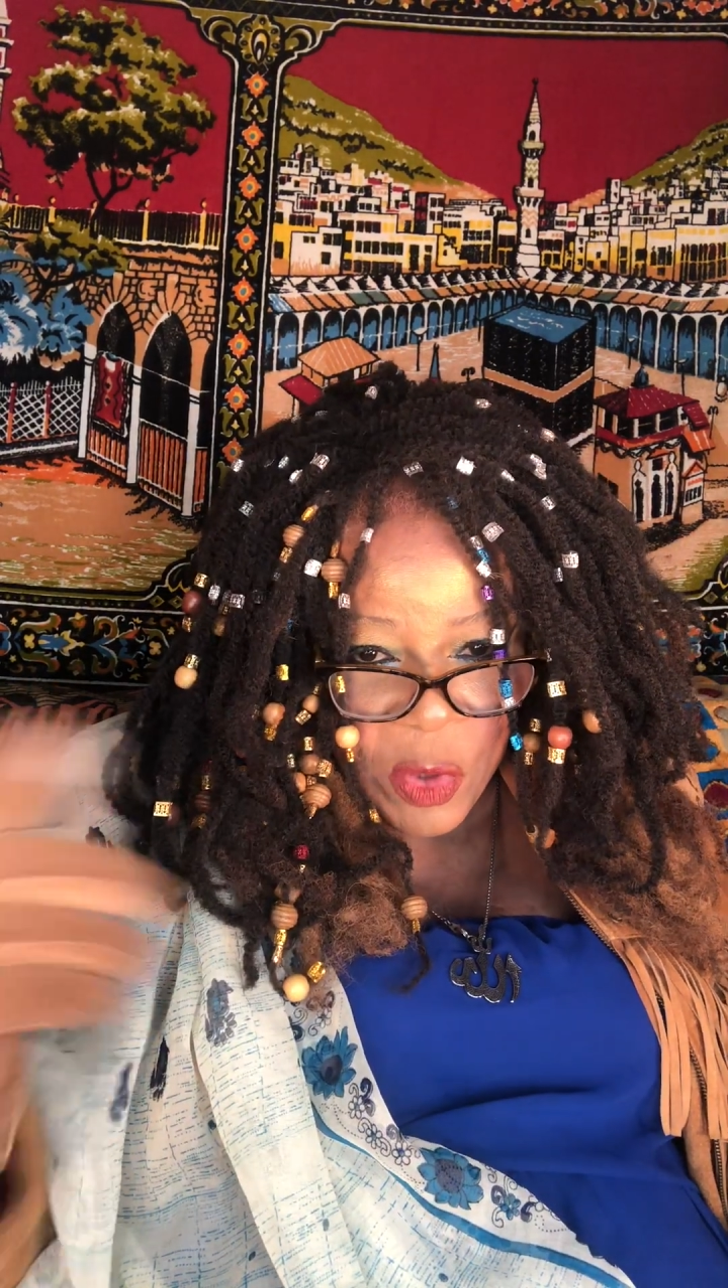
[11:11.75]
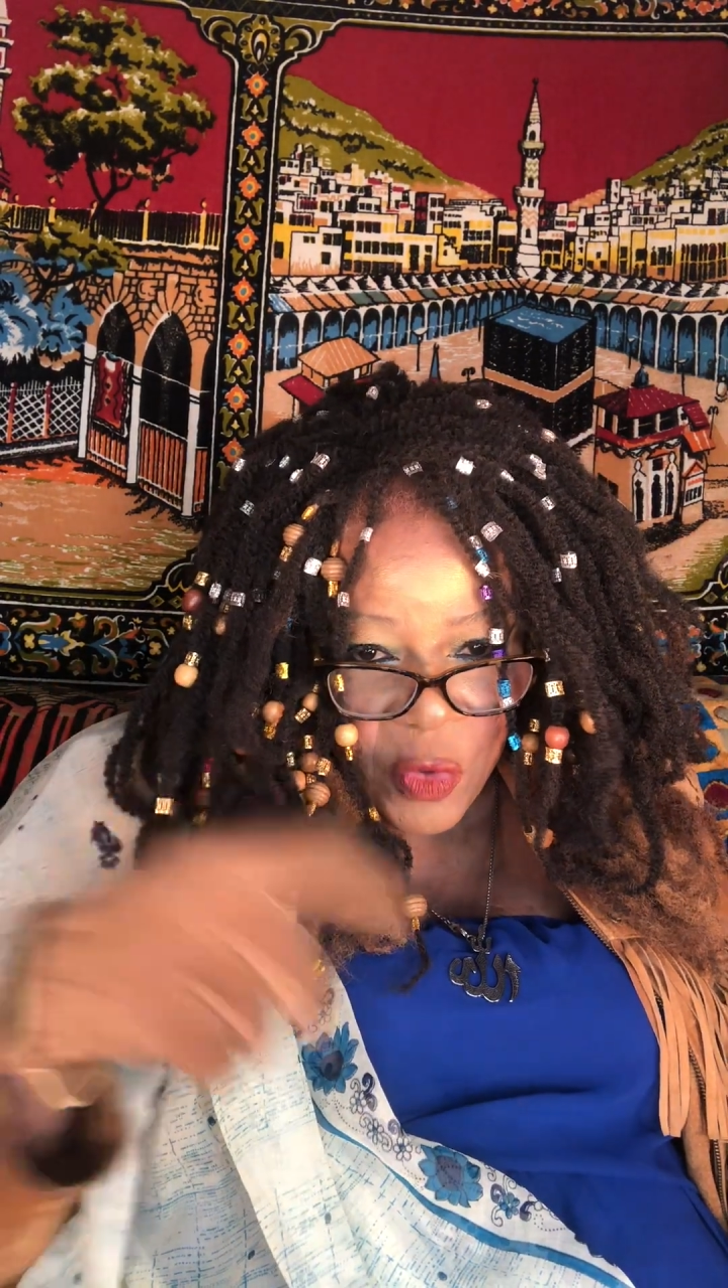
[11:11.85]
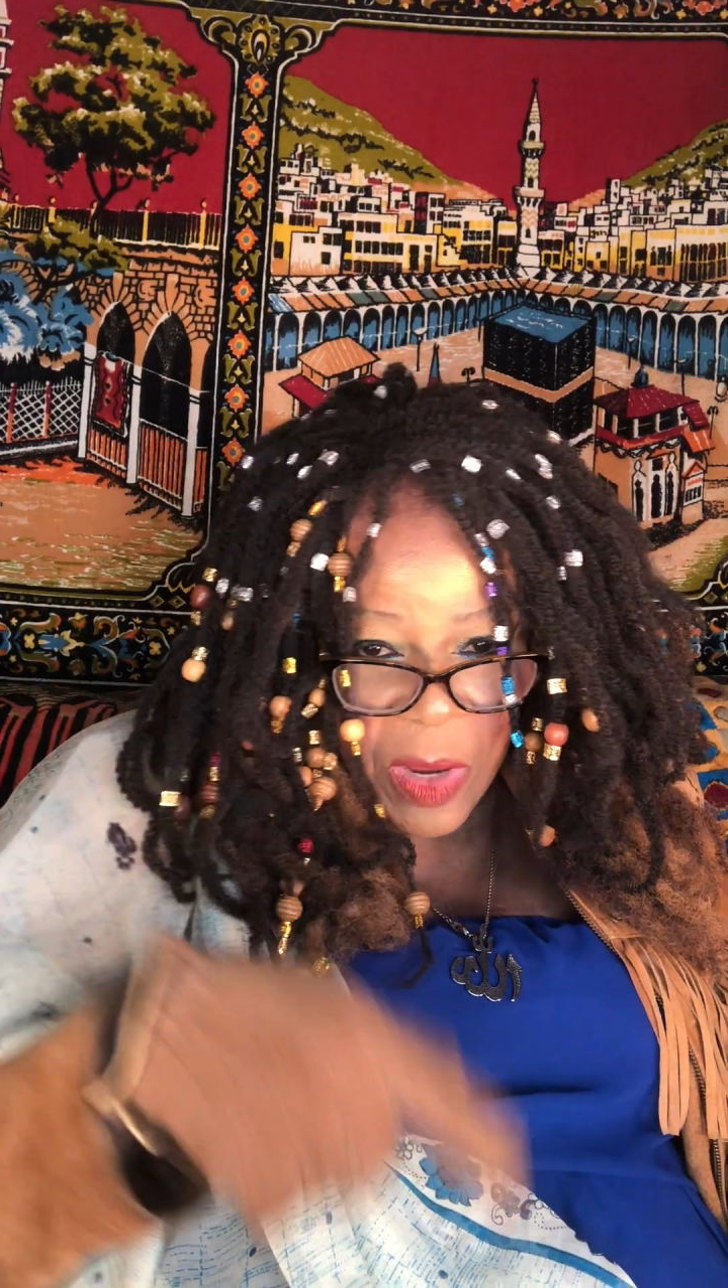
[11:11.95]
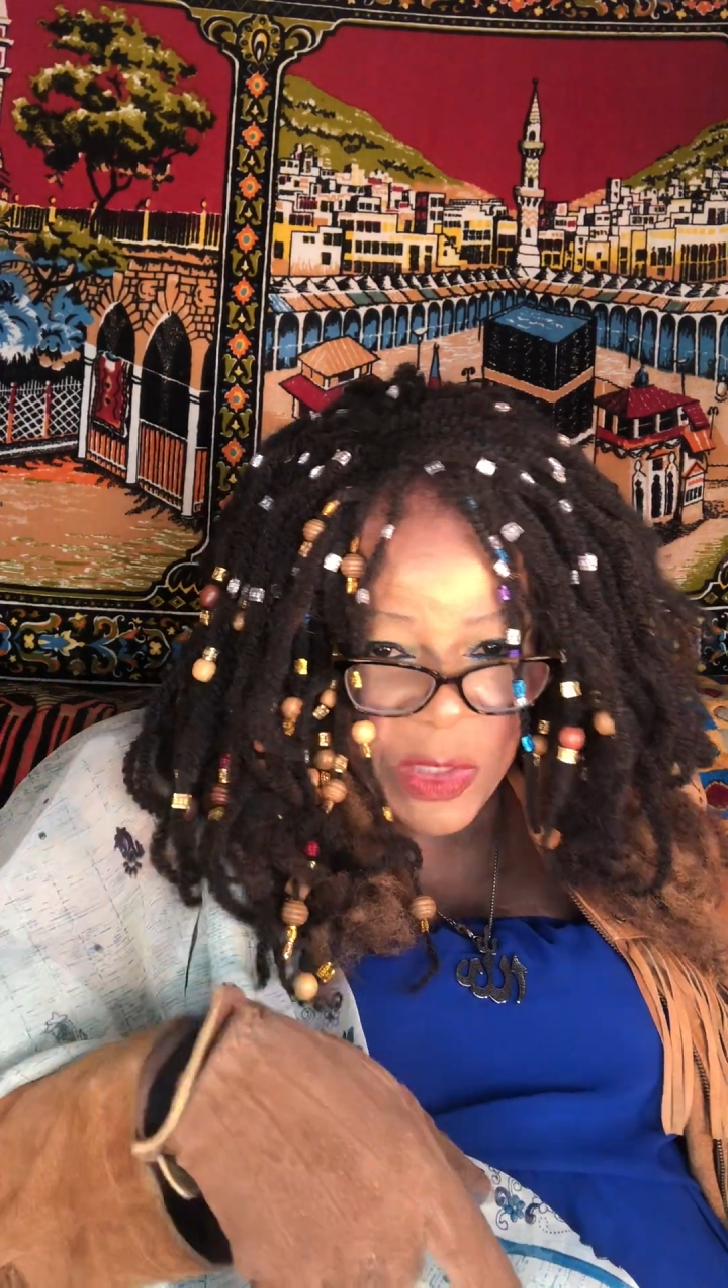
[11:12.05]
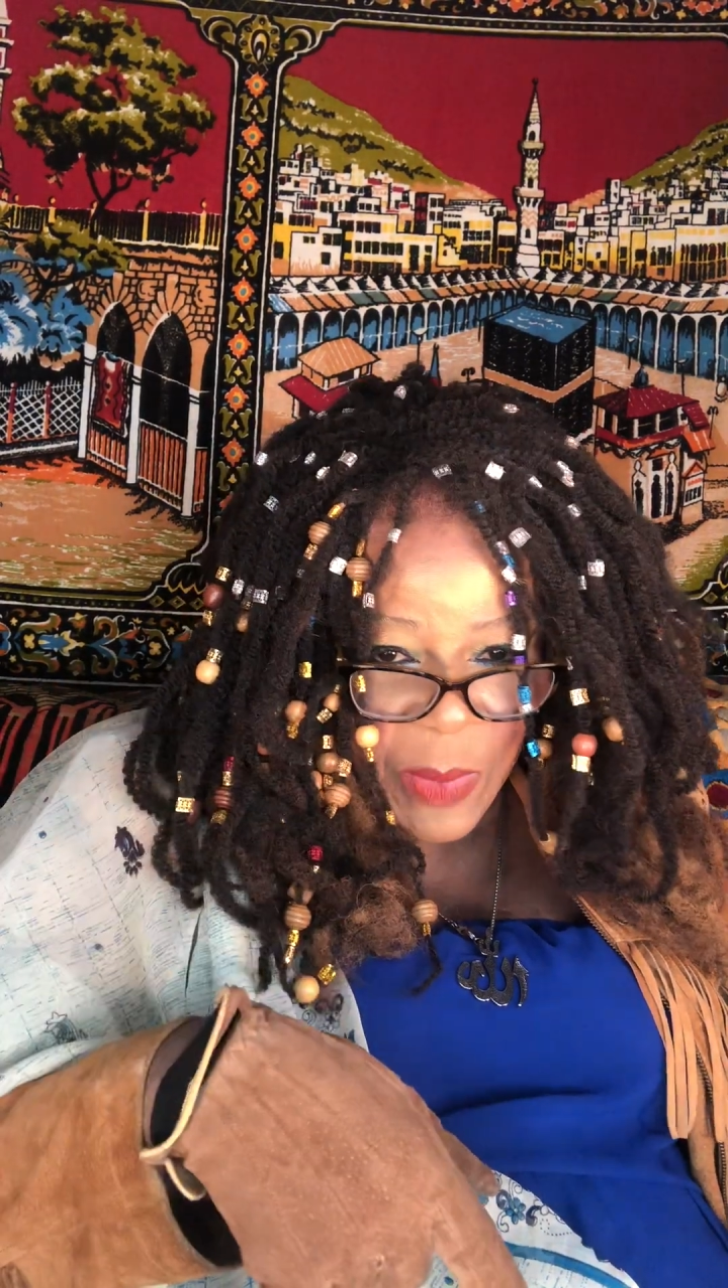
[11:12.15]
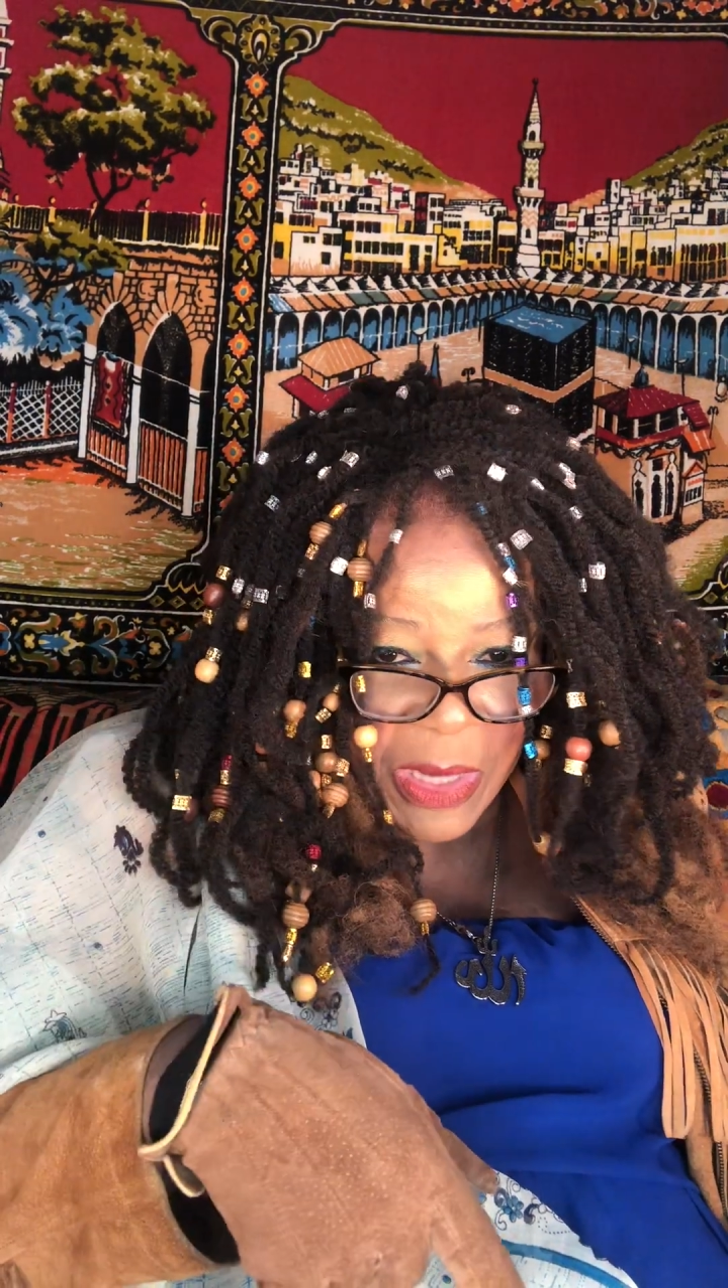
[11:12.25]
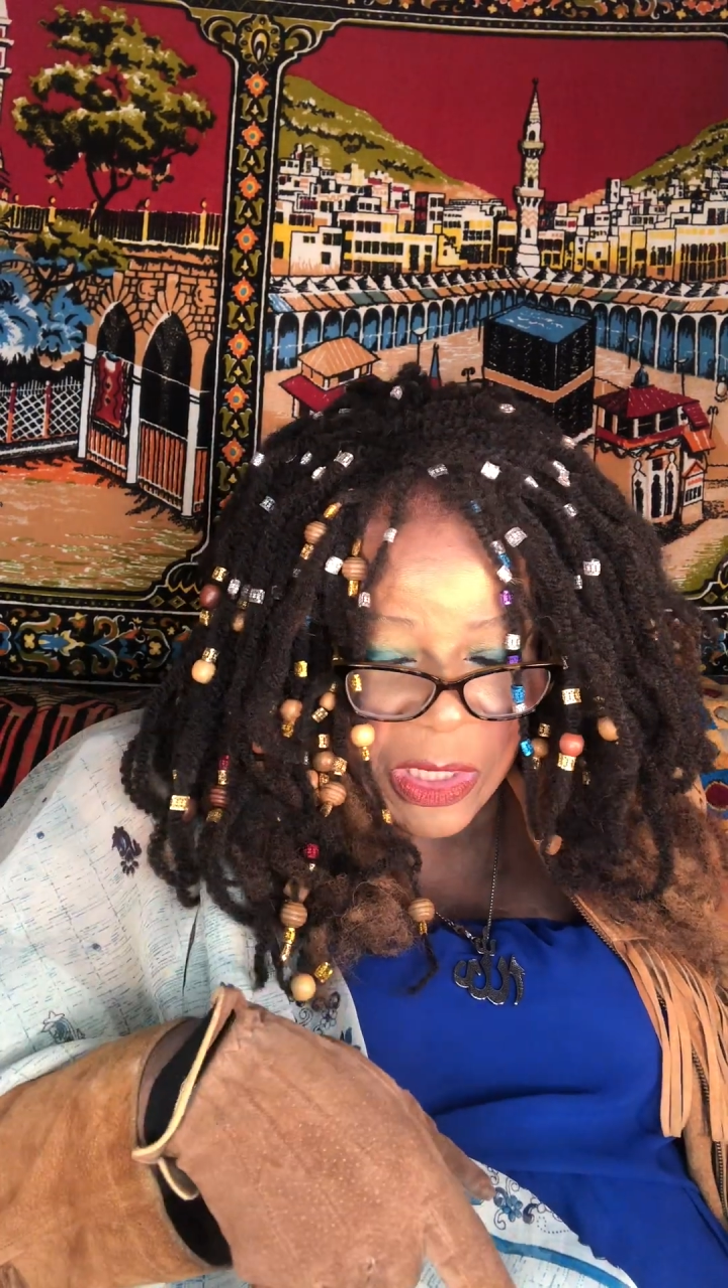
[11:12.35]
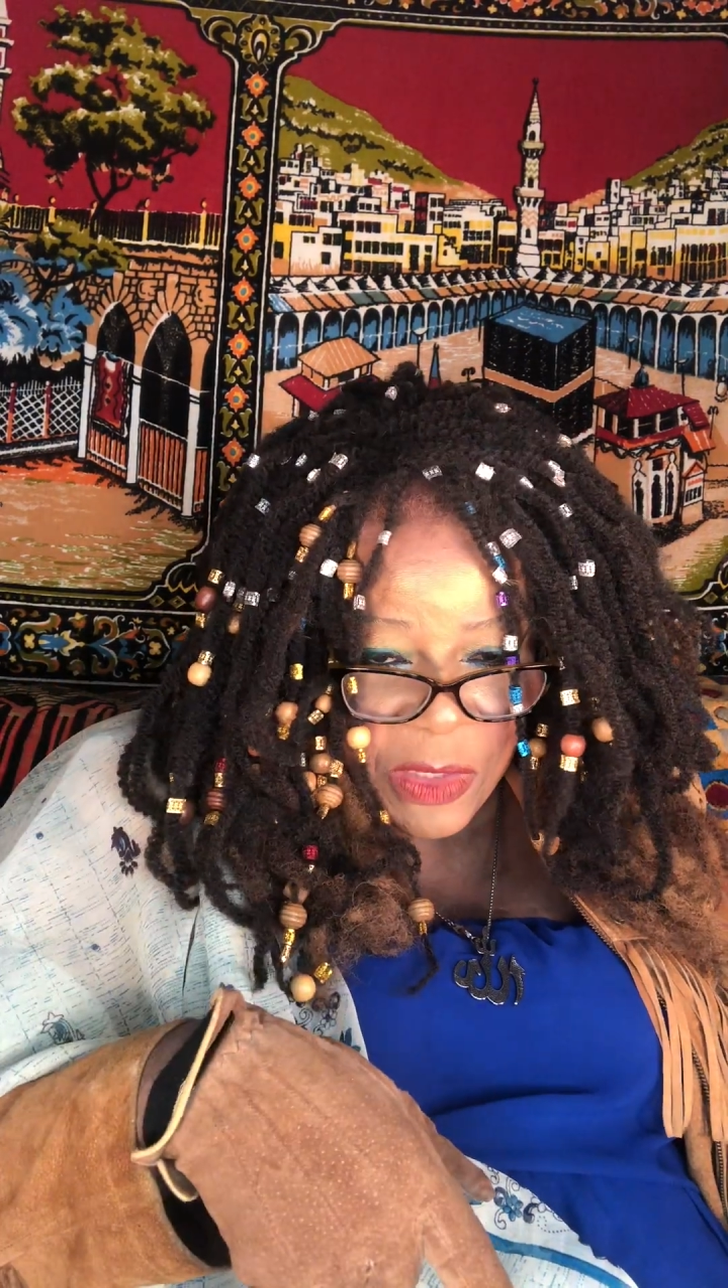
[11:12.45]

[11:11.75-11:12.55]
trans back into